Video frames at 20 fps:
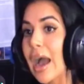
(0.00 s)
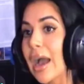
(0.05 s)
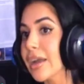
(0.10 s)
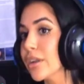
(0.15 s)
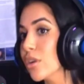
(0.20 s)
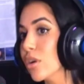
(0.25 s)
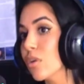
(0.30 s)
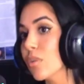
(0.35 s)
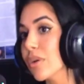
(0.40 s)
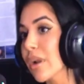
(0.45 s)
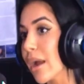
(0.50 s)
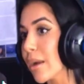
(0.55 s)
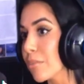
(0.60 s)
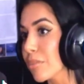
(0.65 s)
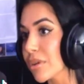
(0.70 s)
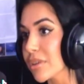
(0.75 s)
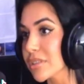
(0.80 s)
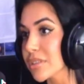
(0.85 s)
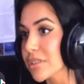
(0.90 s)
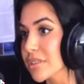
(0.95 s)
know what I bring
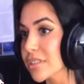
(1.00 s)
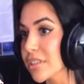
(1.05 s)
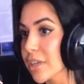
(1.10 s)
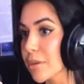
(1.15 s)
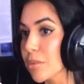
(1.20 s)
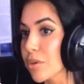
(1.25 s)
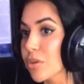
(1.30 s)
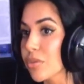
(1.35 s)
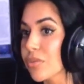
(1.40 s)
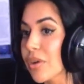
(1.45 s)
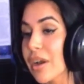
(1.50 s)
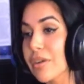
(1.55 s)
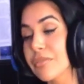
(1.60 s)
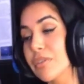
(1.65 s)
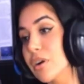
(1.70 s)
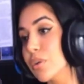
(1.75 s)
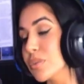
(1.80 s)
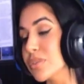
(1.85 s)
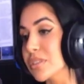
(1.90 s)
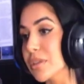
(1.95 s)
to the table. If I fuck
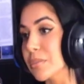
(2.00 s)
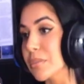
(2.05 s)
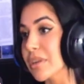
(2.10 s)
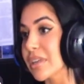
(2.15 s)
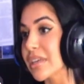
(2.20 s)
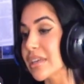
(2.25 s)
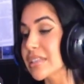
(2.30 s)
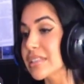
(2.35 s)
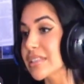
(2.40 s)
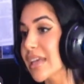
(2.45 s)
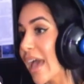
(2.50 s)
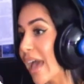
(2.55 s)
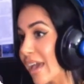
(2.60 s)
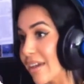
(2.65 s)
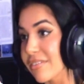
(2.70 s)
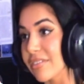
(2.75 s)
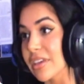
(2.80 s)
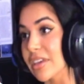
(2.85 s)
with somebody, it's heavy.